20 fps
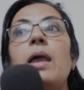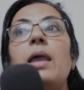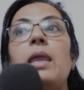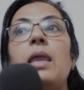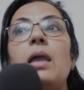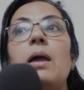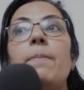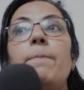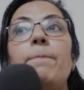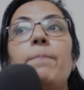
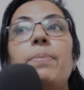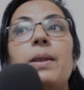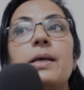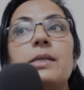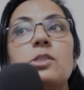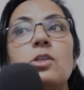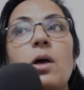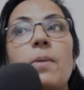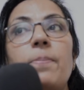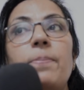Here
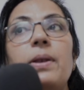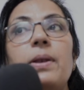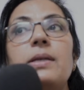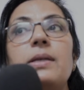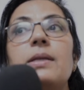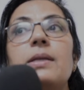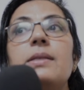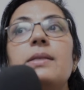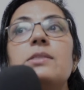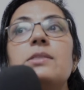plus
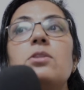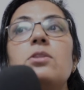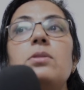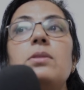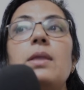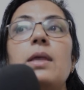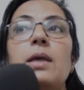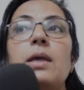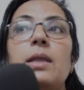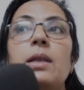operator is
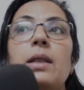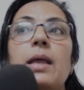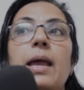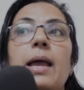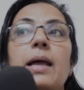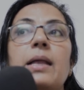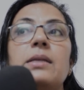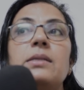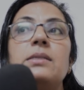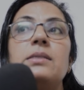there
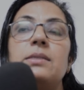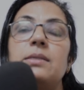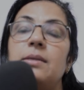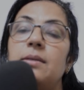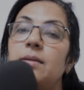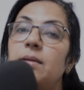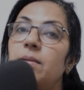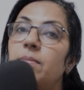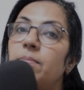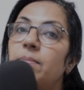and
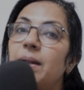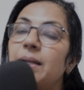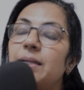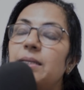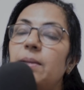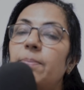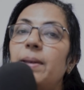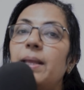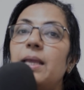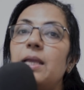
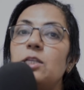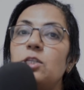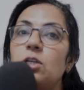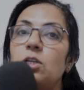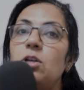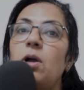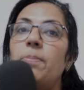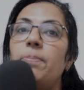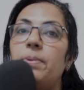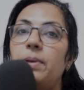
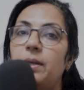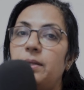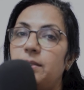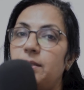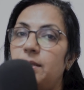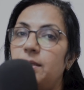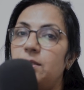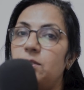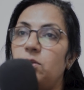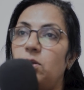multiplication operator
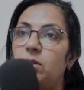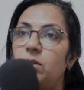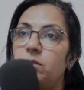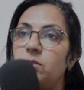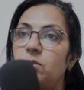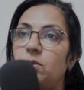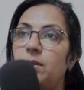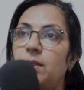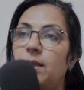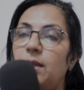is
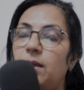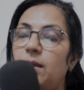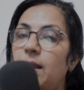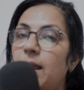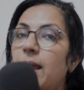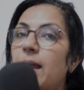also there.